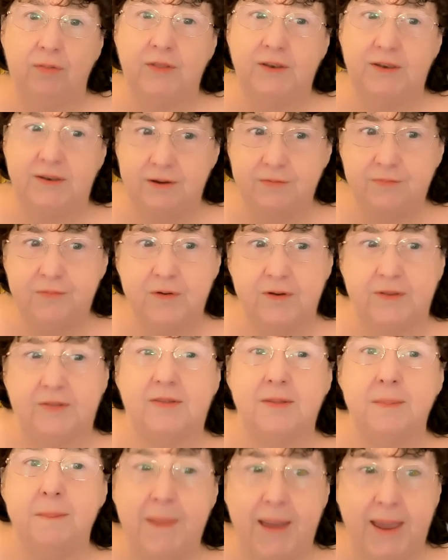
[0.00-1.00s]

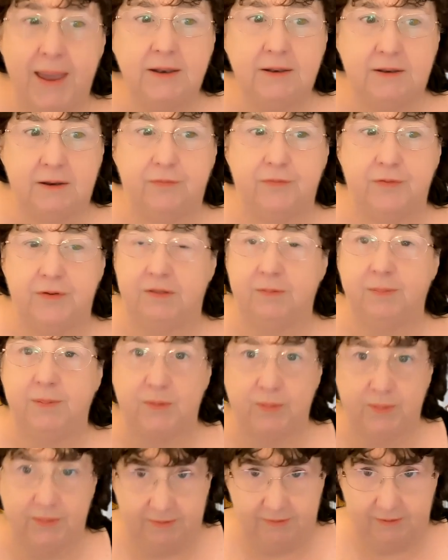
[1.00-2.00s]
the main difference
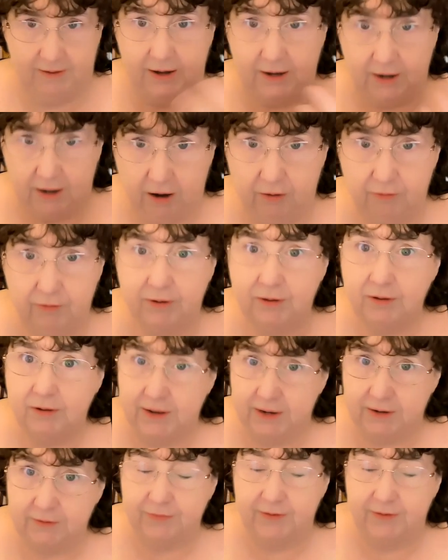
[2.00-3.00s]
between, say, a
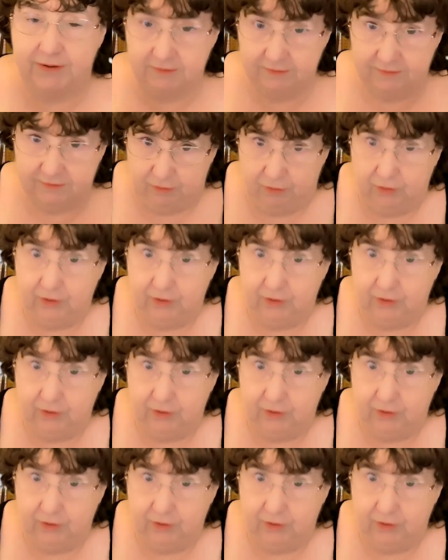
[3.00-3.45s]
curricle and a phaeton, so a